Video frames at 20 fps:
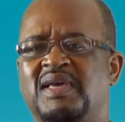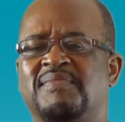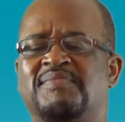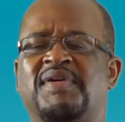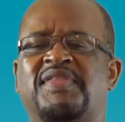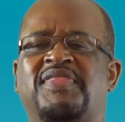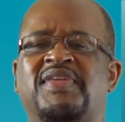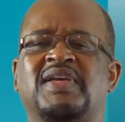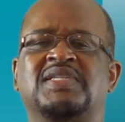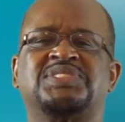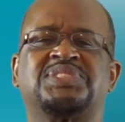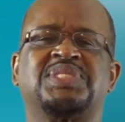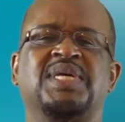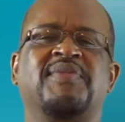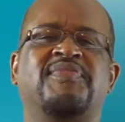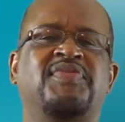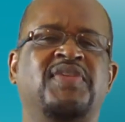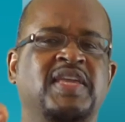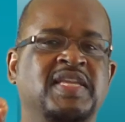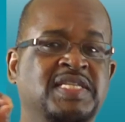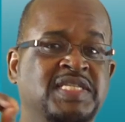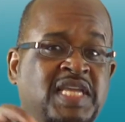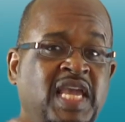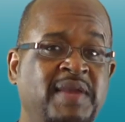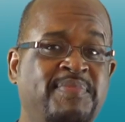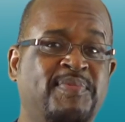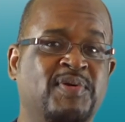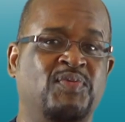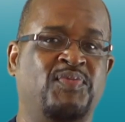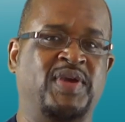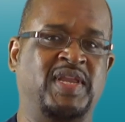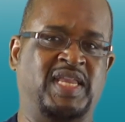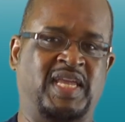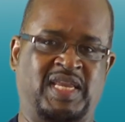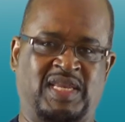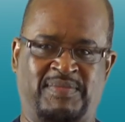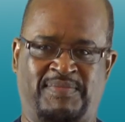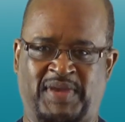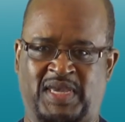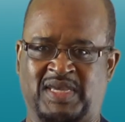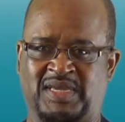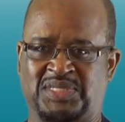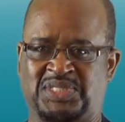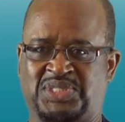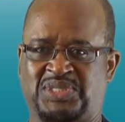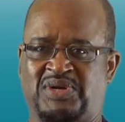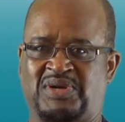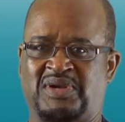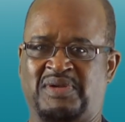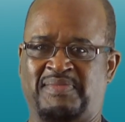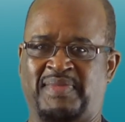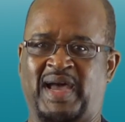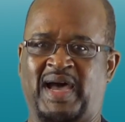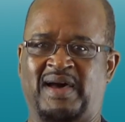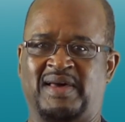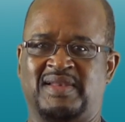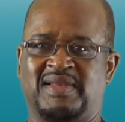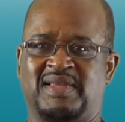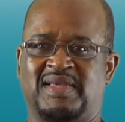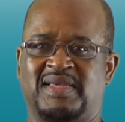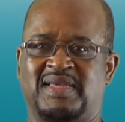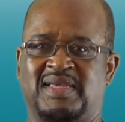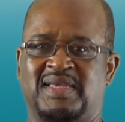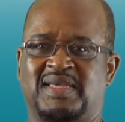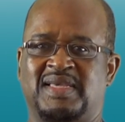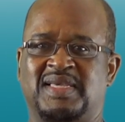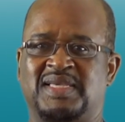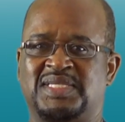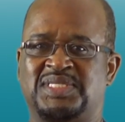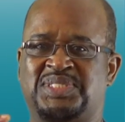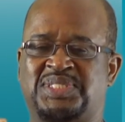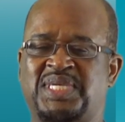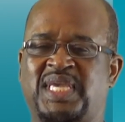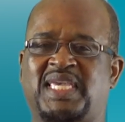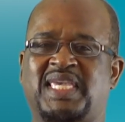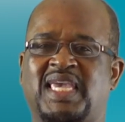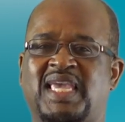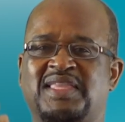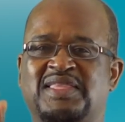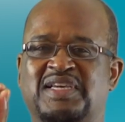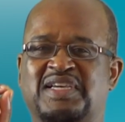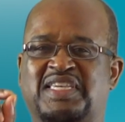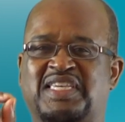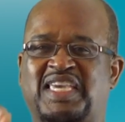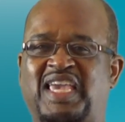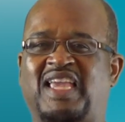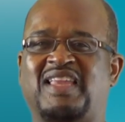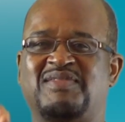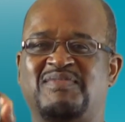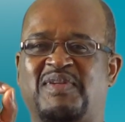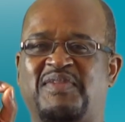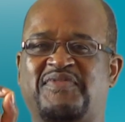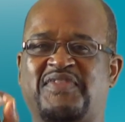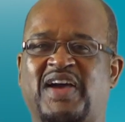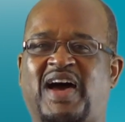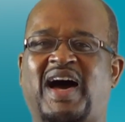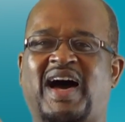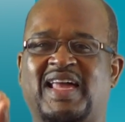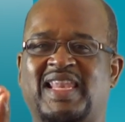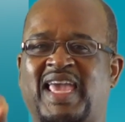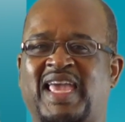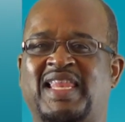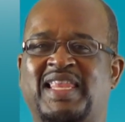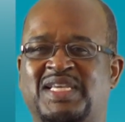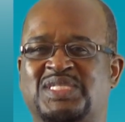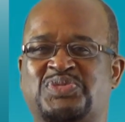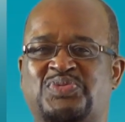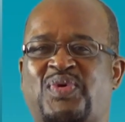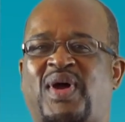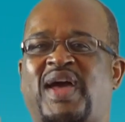But there's something deeper we need to be concerned about: seeking the Kingdom of God and his